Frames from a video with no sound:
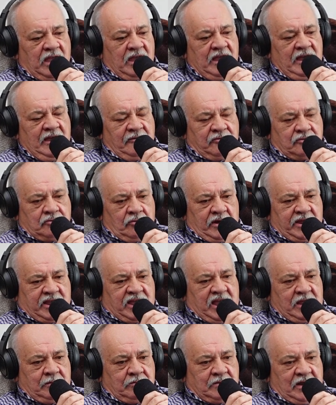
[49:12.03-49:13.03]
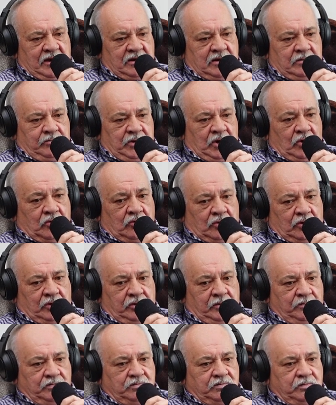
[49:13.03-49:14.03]
after I came down to
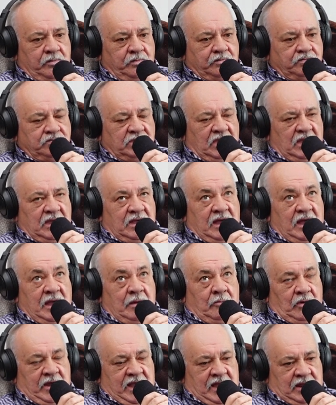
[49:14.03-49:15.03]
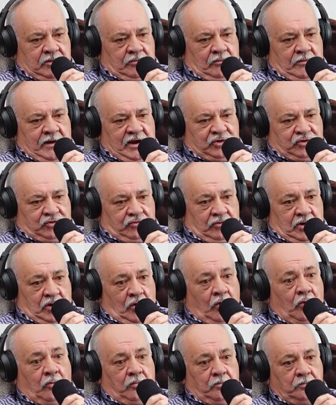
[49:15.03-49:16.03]
Bjorn, and we had the restaurant
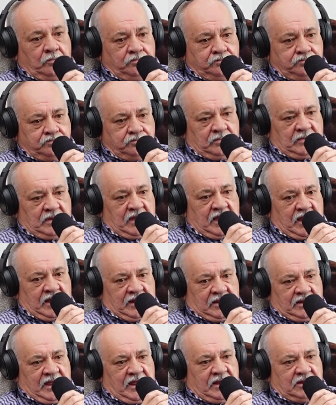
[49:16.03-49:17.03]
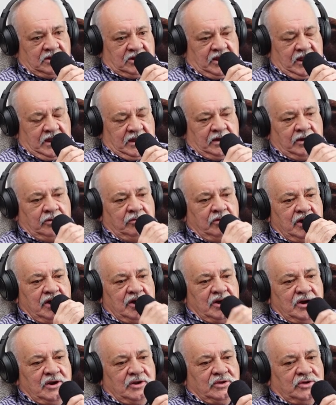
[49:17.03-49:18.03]
open, and that take
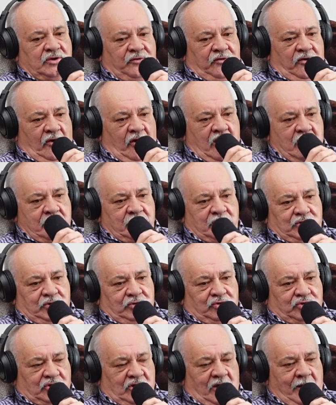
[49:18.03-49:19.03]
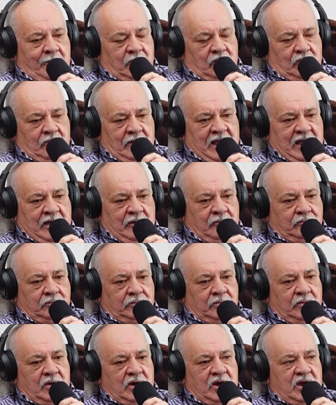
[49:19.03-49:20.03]
the firemen used to come around
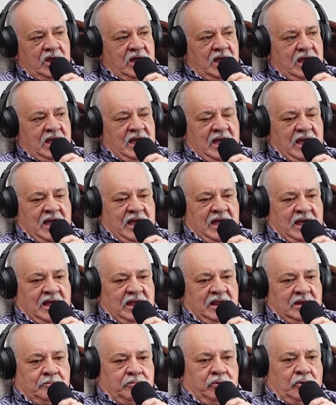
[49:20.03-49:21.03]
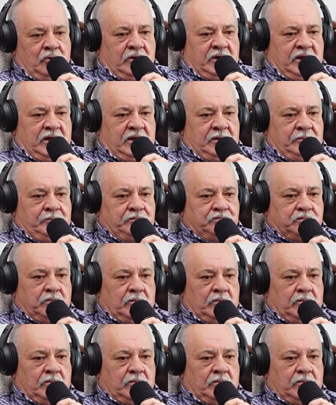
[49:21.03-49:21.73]
and put a